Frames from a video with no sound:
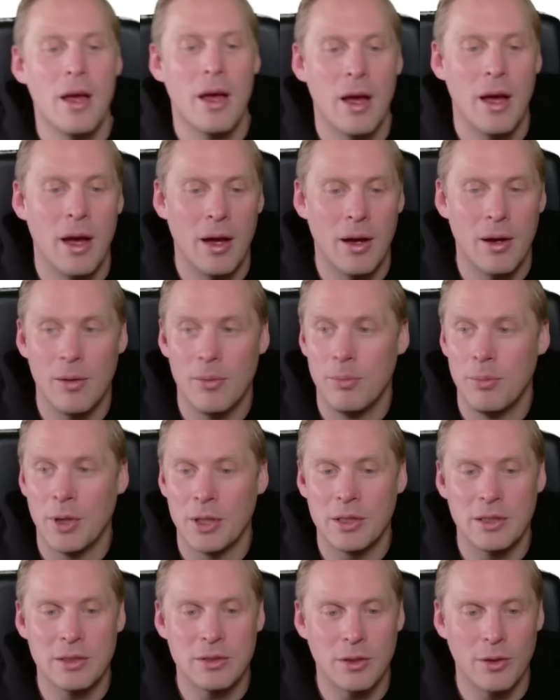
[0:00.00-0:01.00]
Uh,
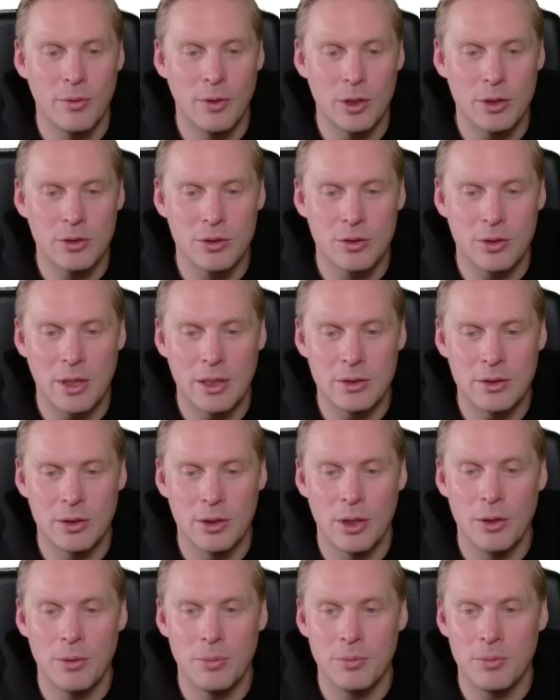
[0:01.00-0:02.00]
but this conversion
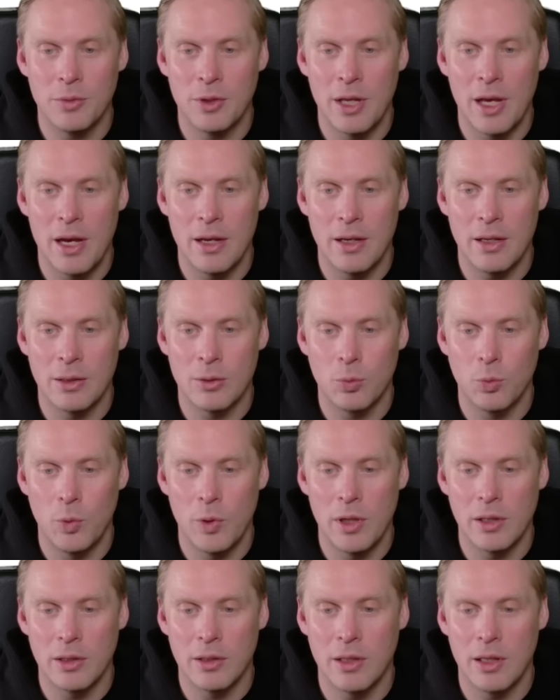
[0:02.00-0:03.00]
strategy, yeah, it
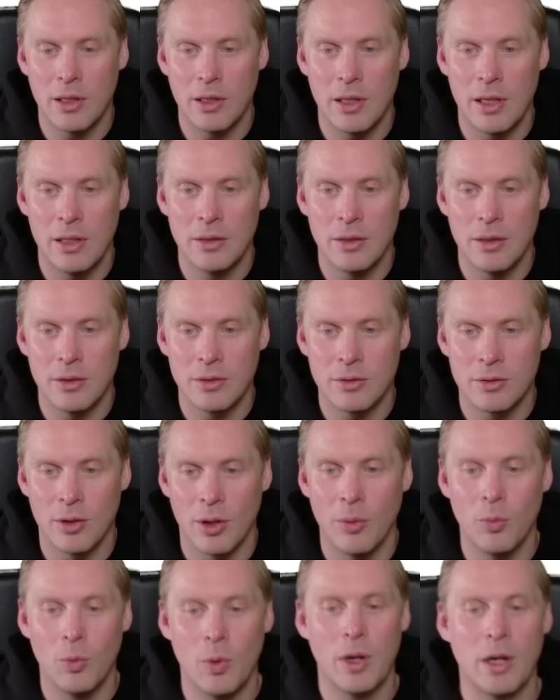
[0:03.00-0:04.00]
will kick in
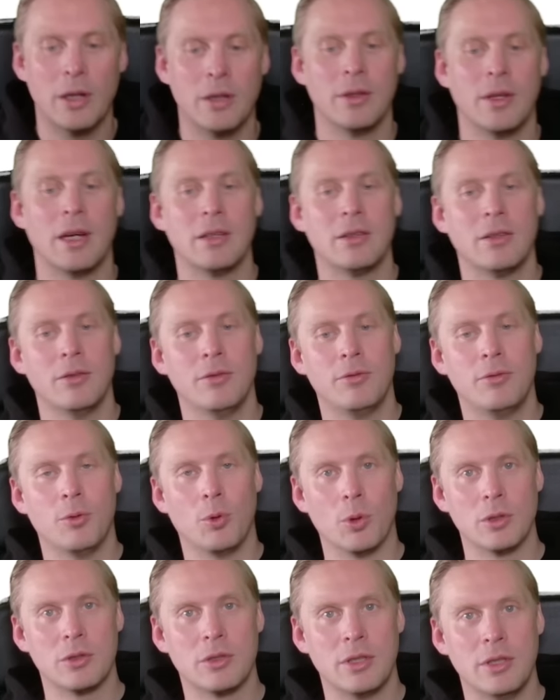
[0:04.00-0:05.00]
somewhere in
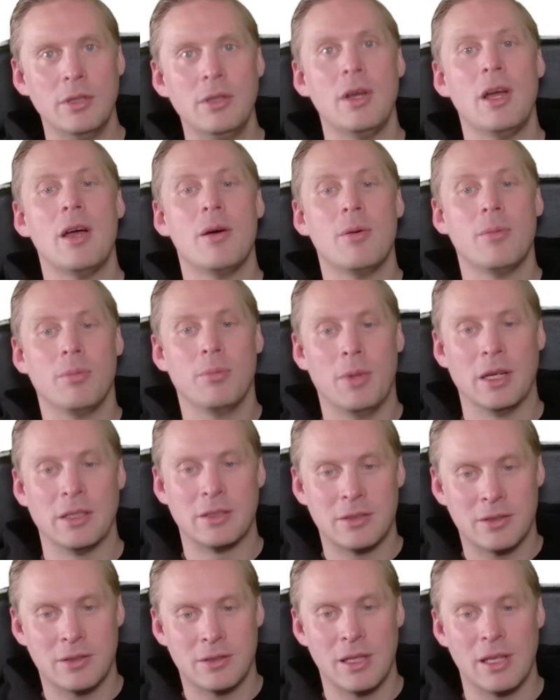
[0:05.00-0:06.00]
1940,
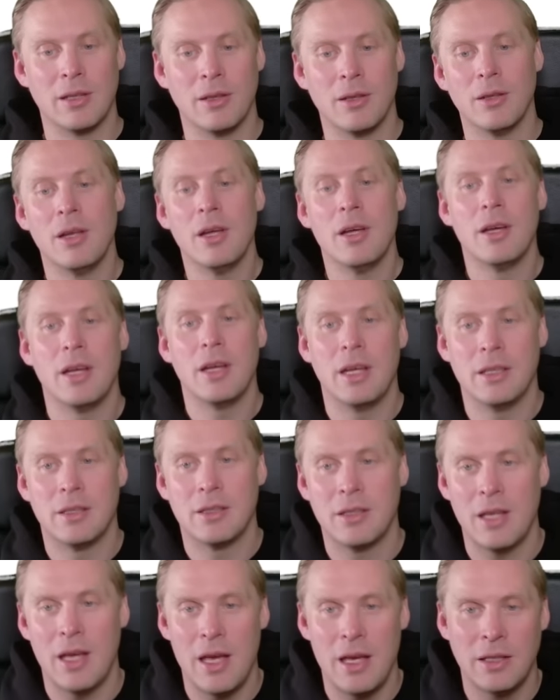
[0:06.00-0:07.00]
but still, it
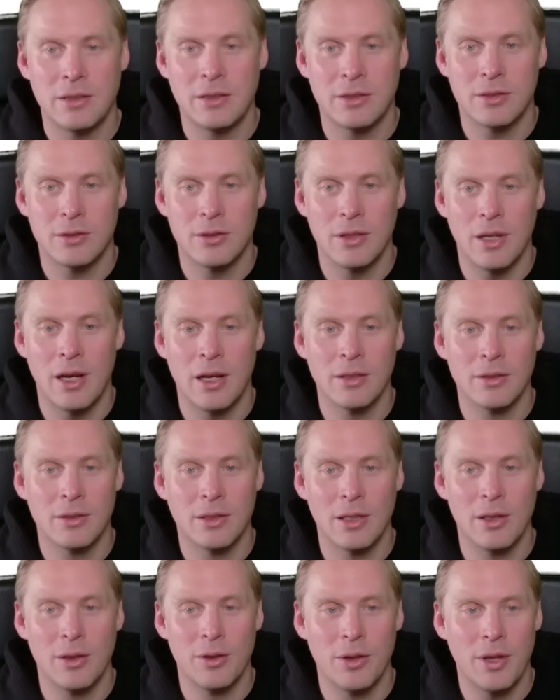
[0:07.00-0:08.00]
takes
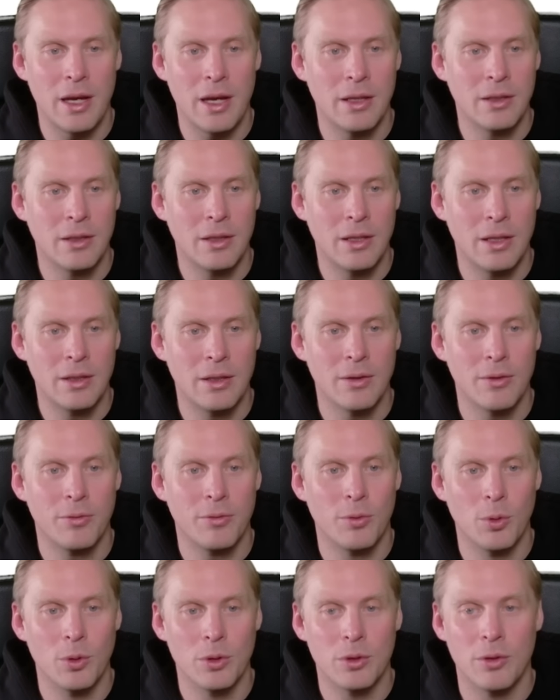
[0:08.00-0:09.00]
until
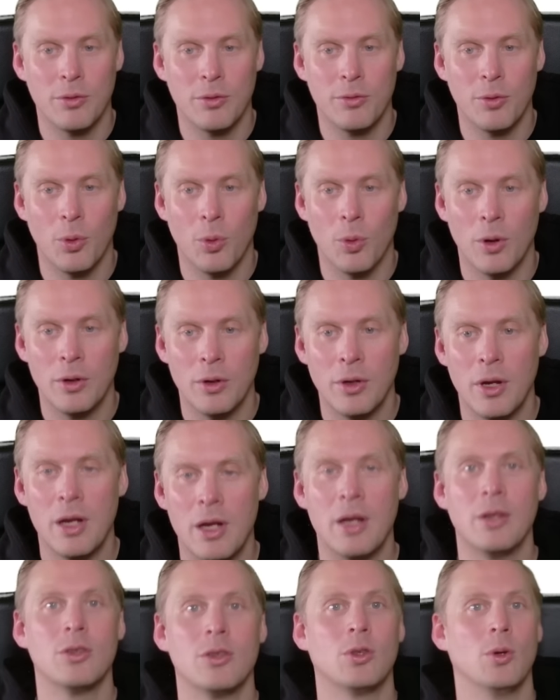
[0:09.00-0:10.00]
1944
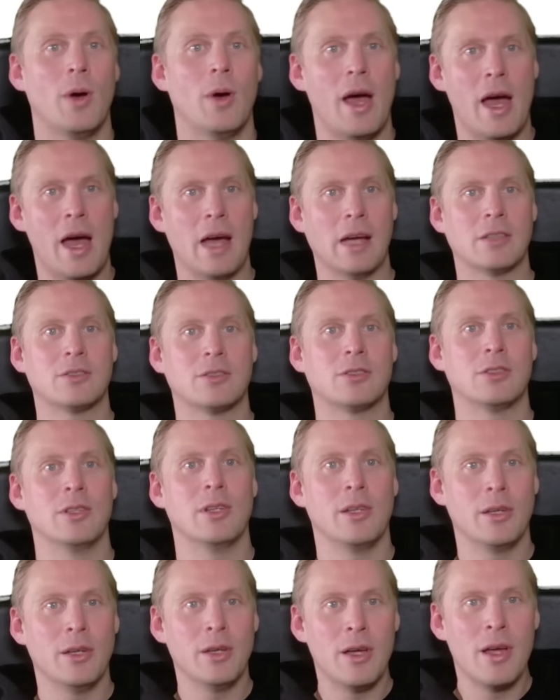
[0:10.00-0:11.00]
to
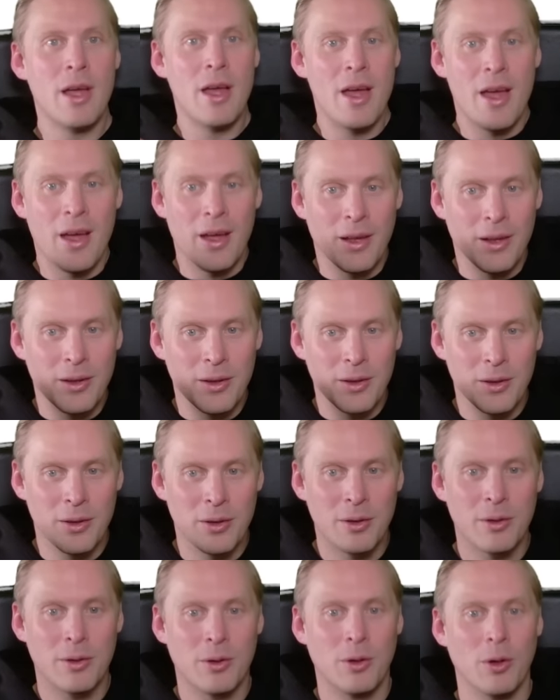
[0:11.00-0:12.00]
actually
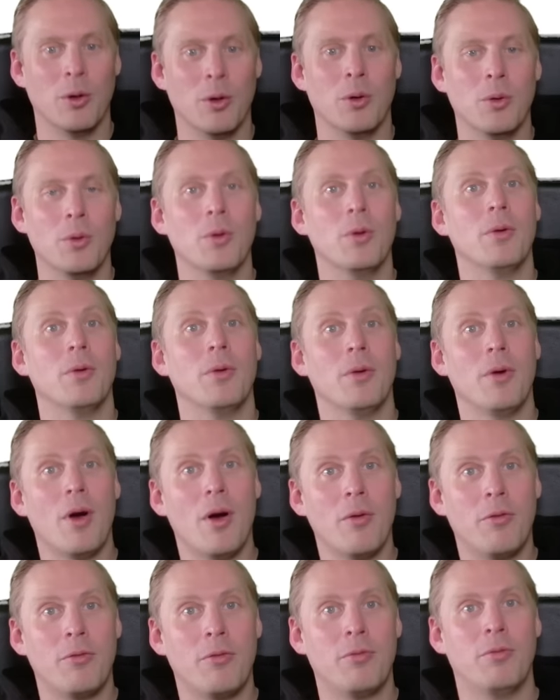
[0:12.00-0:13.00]
go
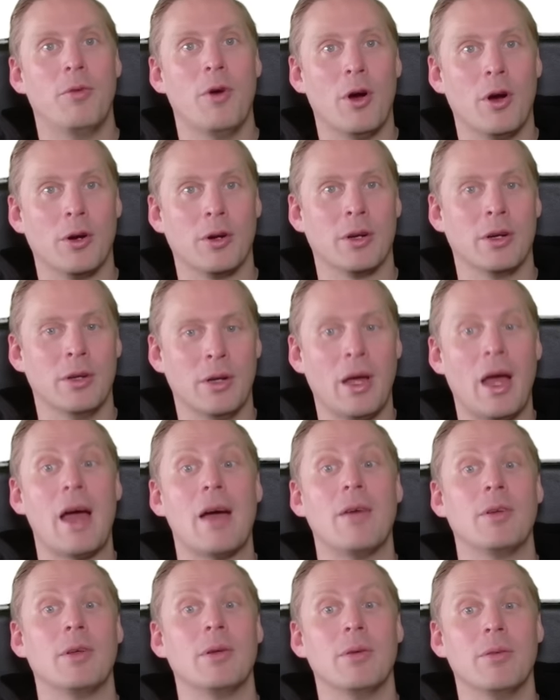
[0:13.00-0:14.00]
further,
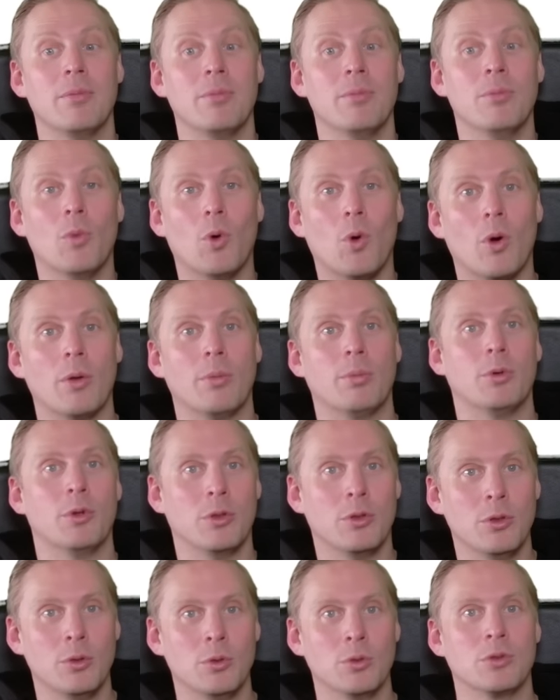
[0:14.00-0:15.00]
having more
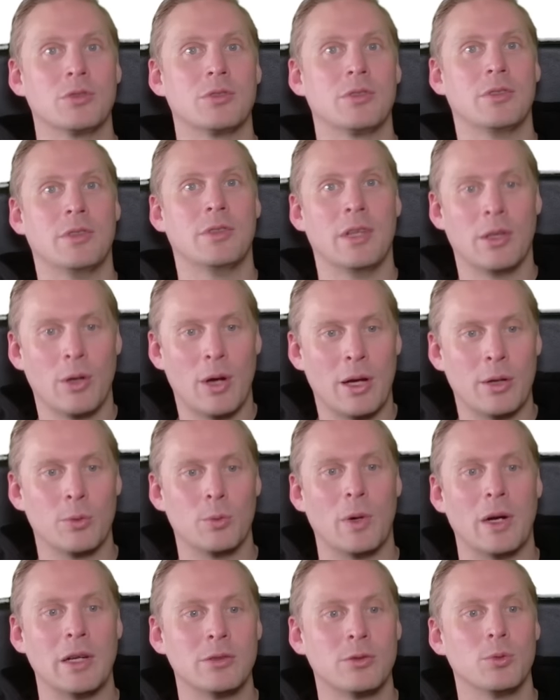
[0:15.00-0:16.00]
produced than you
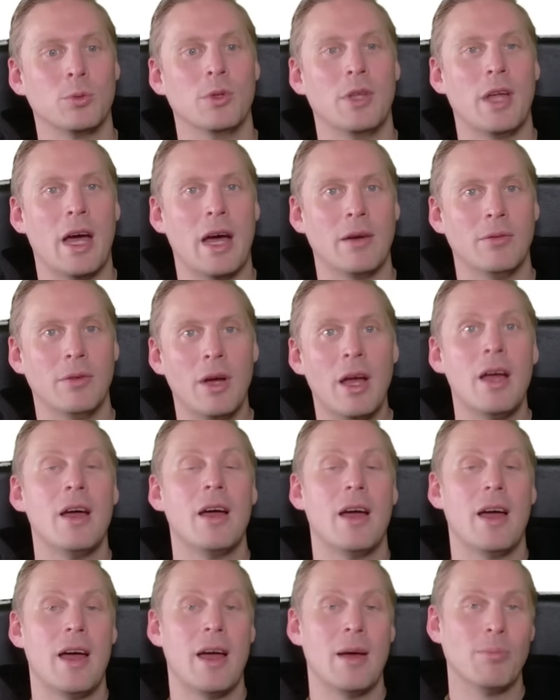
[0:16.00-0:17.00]
otherwise would have
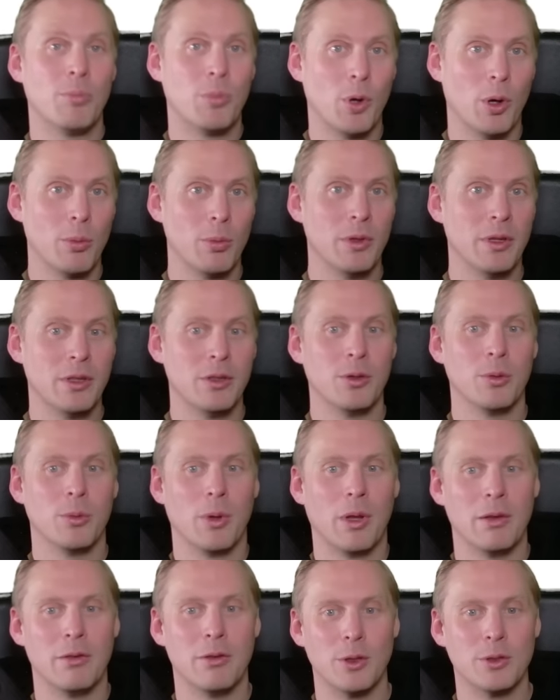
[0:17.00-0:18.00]
and probably you
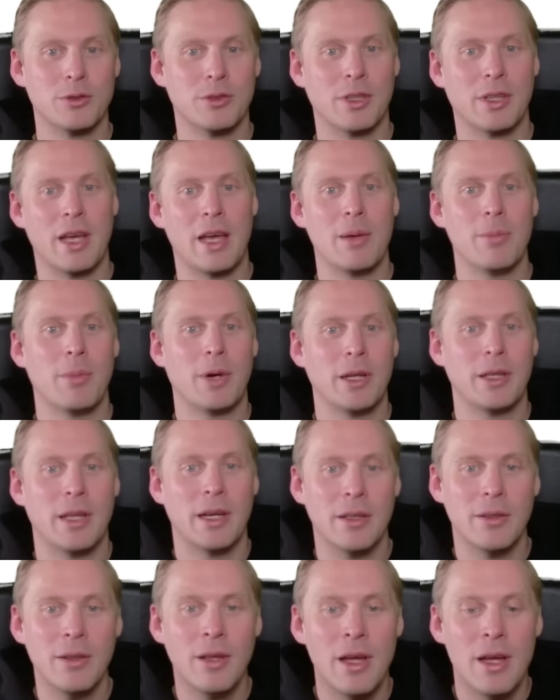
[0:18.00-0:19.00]
would have lost the game by
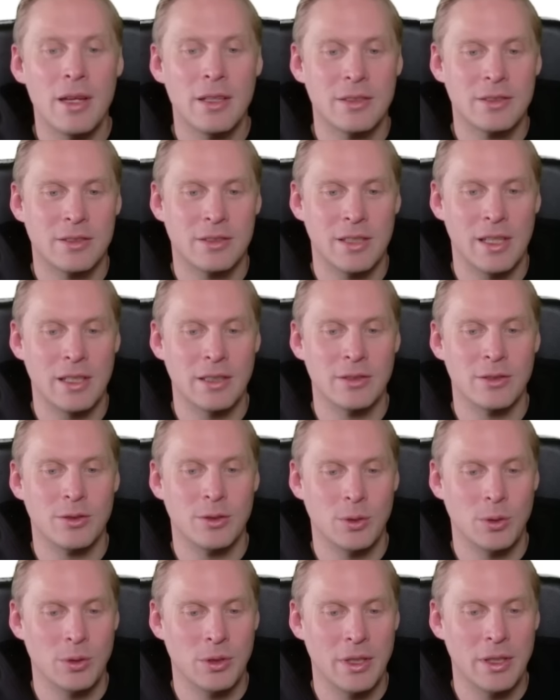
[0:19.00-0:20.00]
then
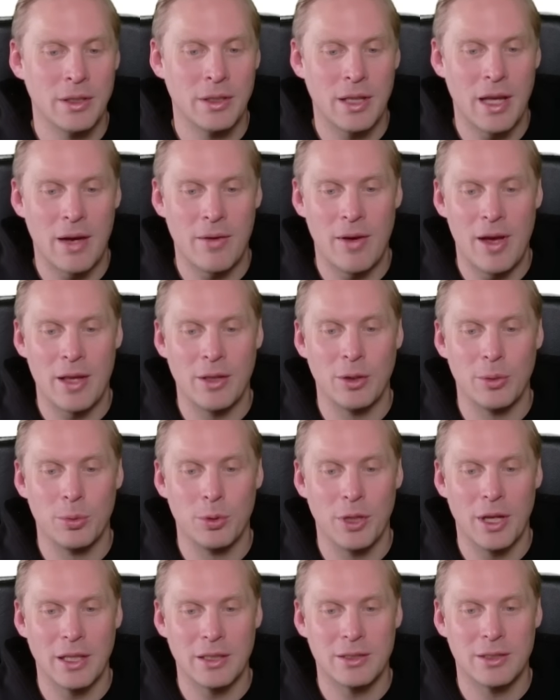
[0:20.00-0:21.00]
since you didn't have any
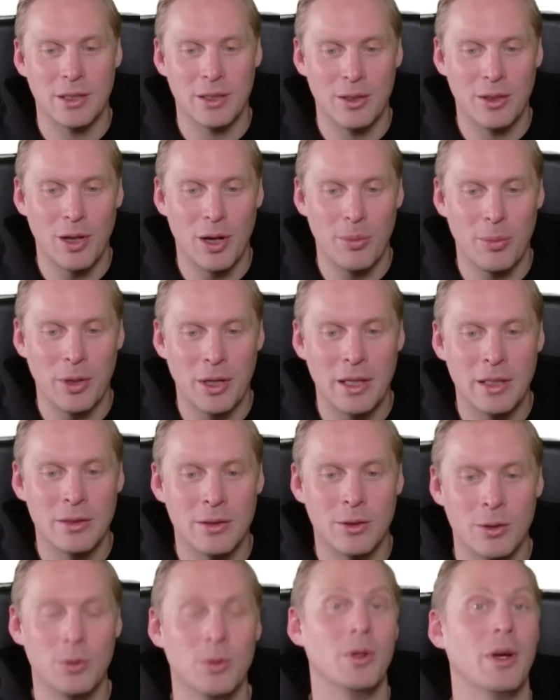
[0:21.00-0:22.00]
production coming
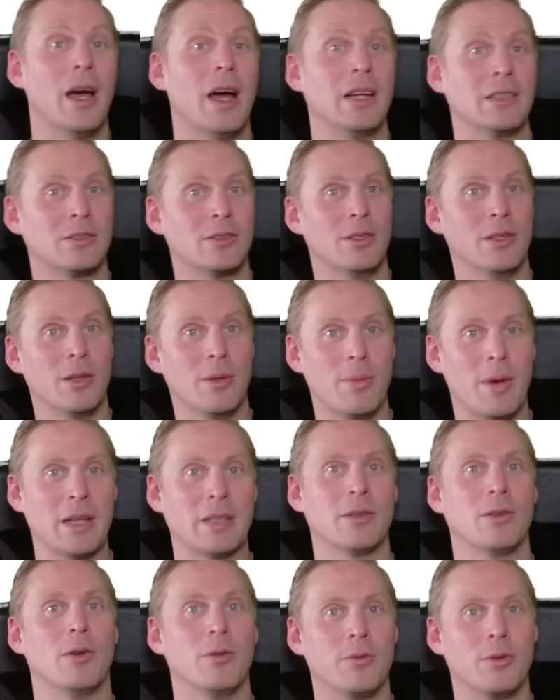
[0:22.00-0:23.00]
into actually the
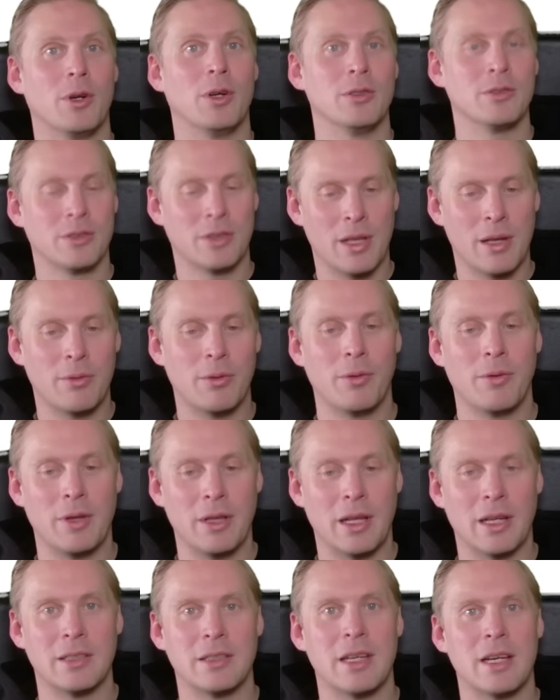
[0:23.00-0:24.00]
Battle of France and everything
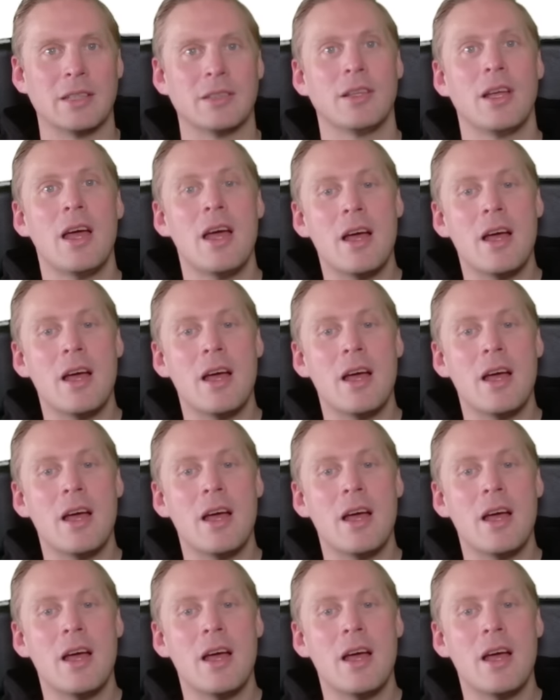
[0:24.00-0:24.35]
like that.